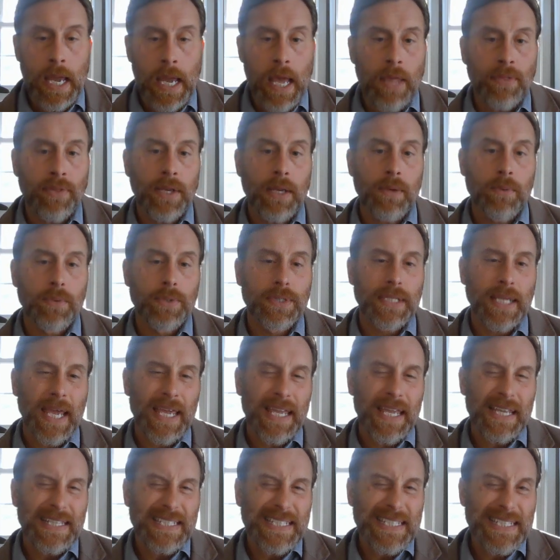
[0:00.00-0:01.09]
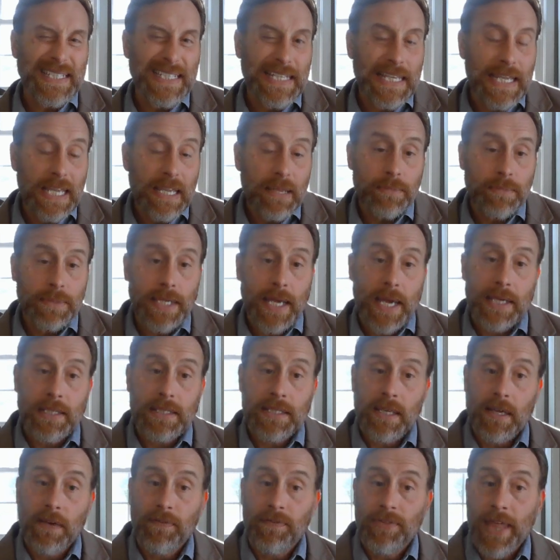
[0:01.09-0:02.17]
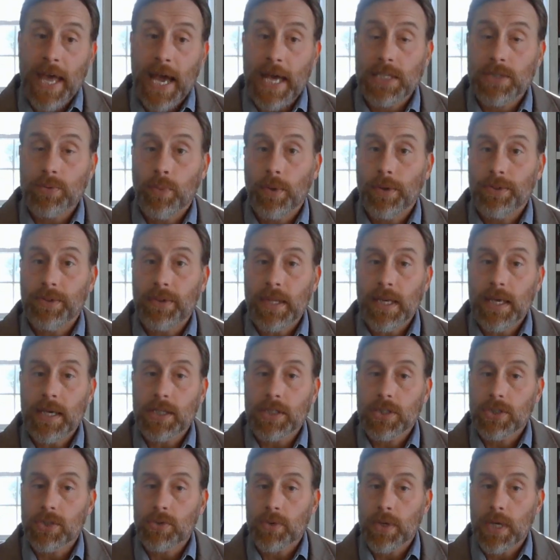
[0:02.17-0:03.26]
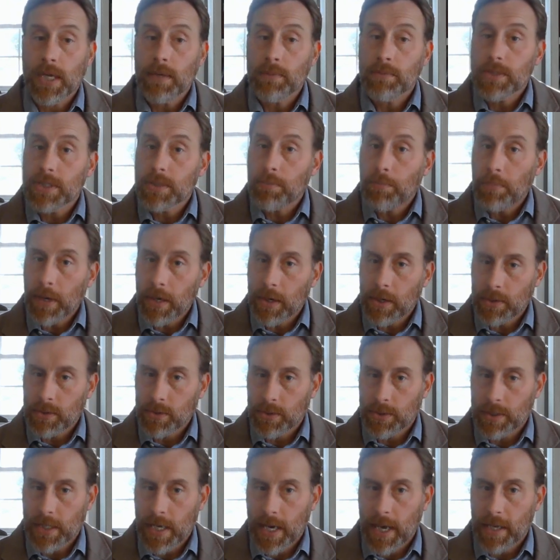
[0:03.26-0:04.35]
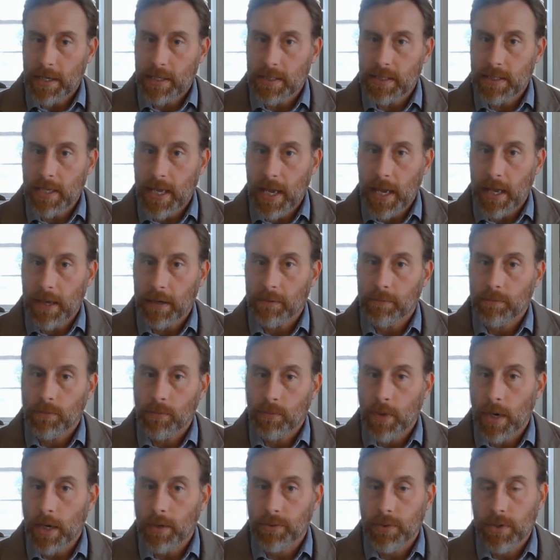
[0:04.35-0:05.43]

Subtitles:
And then he will say, it seems as if that's what the extreme spiritual side is saying, right?